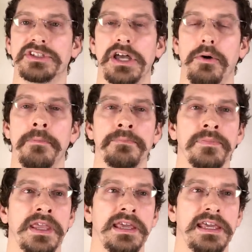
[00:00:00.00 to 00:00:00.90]
So
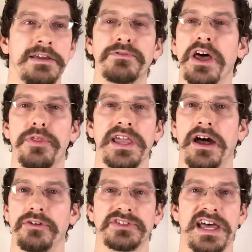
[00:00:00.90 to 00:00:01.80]
if
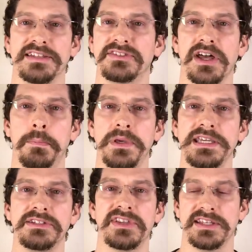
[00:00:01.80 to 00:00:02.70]
nothing else, that's a
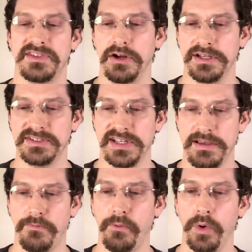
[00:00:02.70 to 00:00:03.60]
piece that's there to
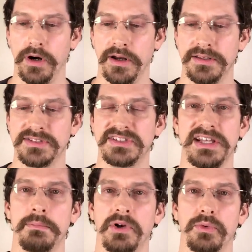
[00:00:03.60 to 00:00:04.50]
stay for
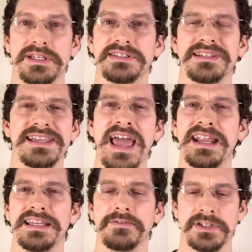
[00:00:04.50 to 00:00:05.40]
sentimental reasons,
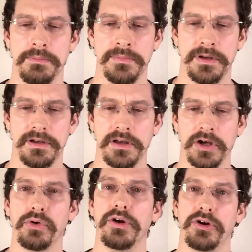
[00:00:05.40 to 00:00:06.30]
and it gives him
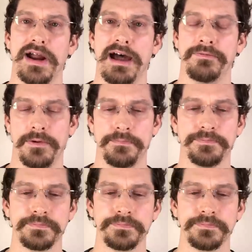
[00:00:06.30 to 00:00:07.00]
a chronograph.